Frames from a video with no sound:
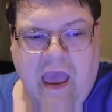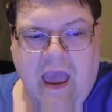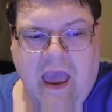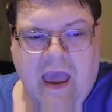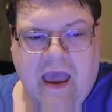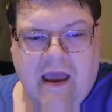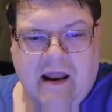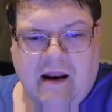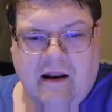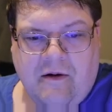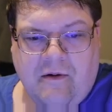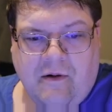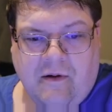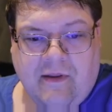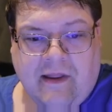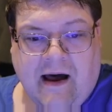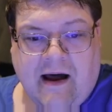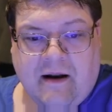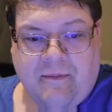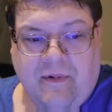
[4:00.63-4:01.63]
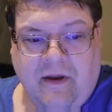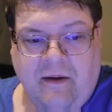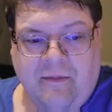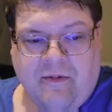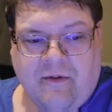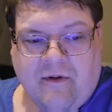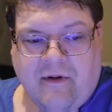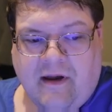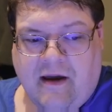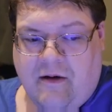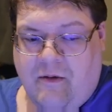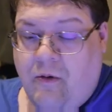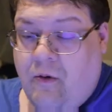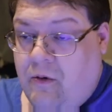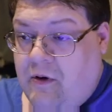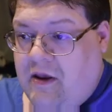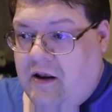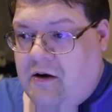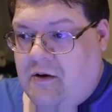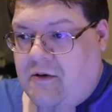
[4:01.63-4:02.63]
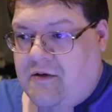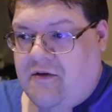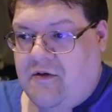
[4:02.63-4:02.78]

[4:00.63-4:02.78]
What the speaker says: And I know a lot of people are like, ooh, you know,